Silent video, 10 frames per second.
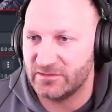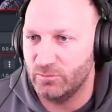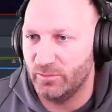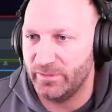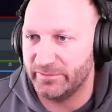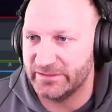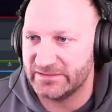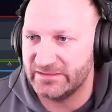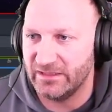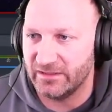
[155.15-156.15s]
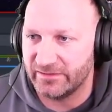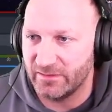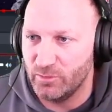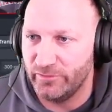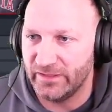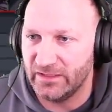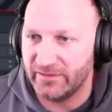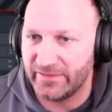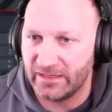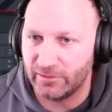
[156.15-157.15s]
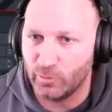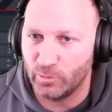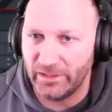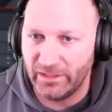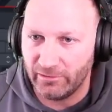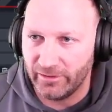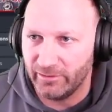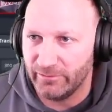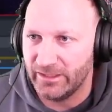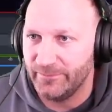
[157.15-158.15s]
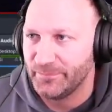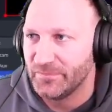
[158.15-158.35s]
You won't be able to see it because I'm moving into that gray area, right?